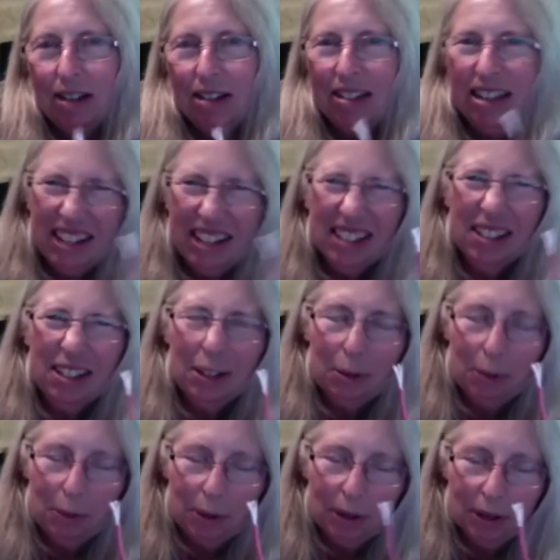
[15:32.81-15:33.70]
Takes a
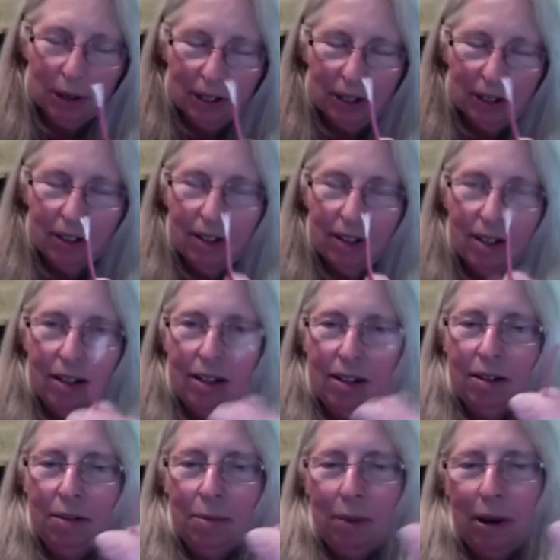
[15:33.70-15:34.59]
little work
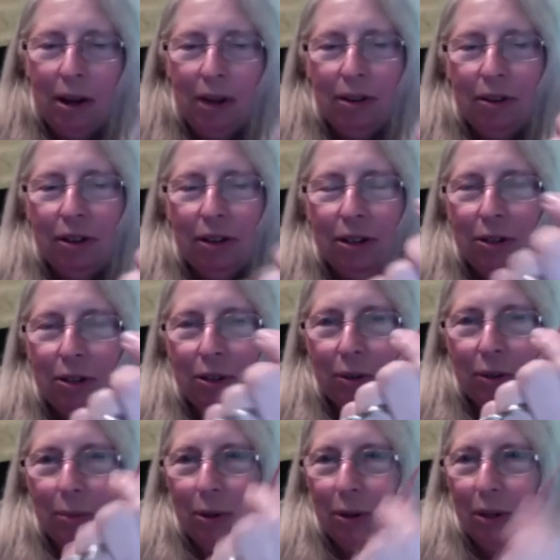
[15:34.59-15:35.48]
but you can do
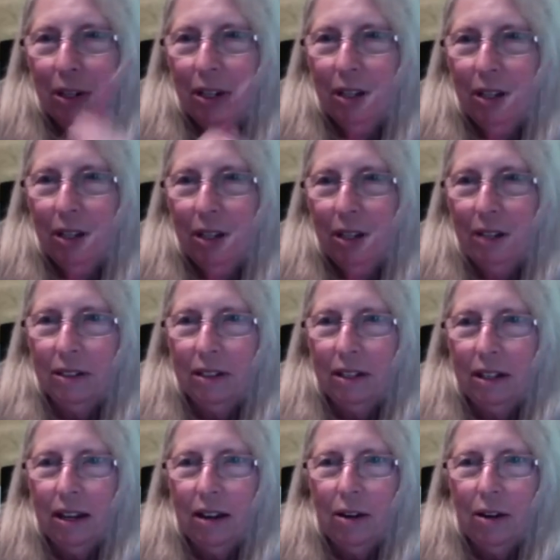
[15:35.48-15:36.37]
it pretty easily,
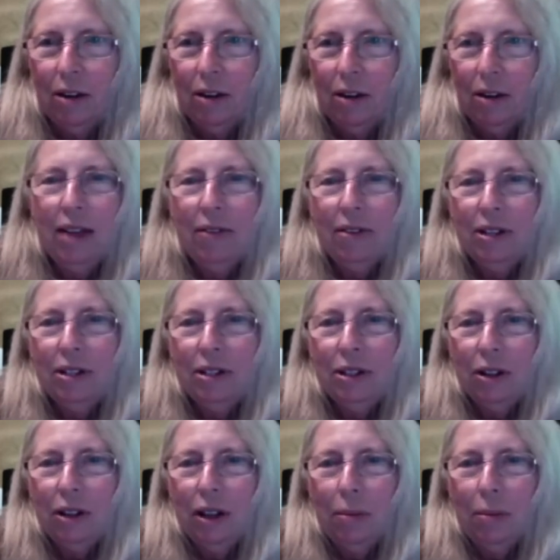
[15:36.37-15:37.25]
or you can have an
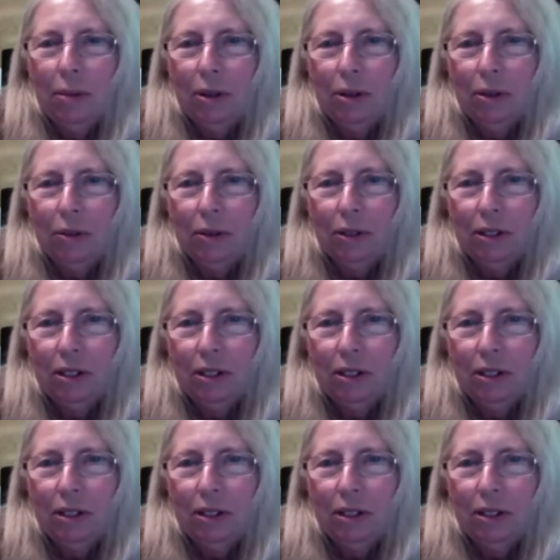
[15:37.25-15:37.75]
adult help you do it.